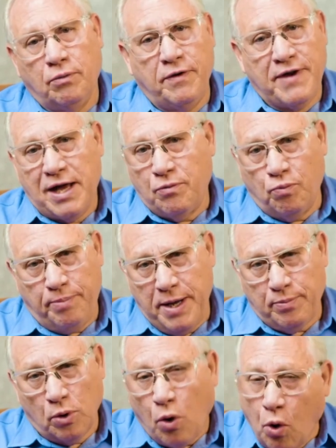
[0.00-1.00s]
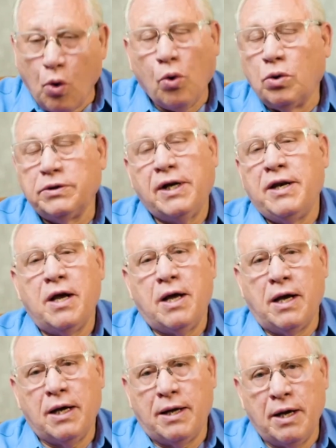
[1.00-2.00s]
We've had people hold
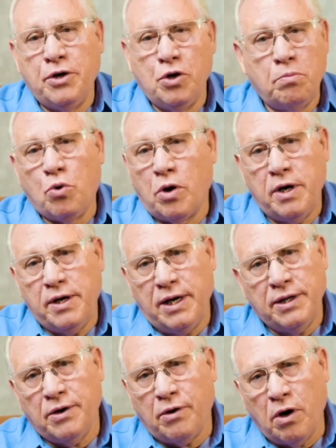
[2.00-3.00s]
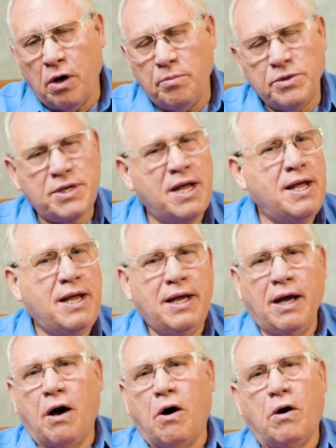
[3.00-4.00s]
a newborn in their arms,
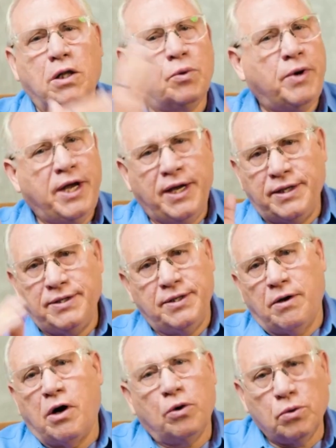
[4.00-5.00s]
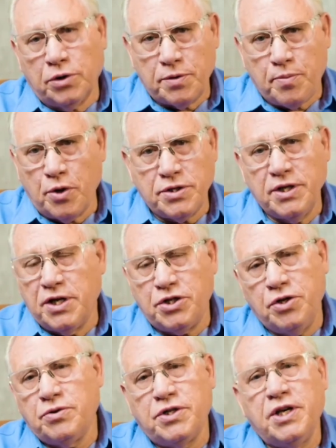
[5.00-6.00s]
all the way to our oldest person
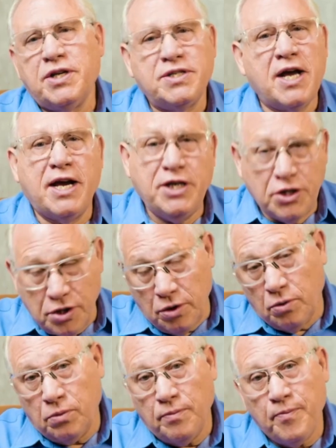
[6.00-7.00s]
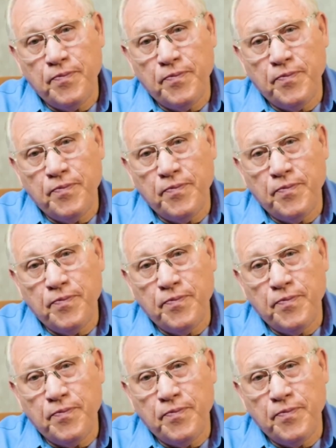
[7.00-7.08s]
that's used it is 92.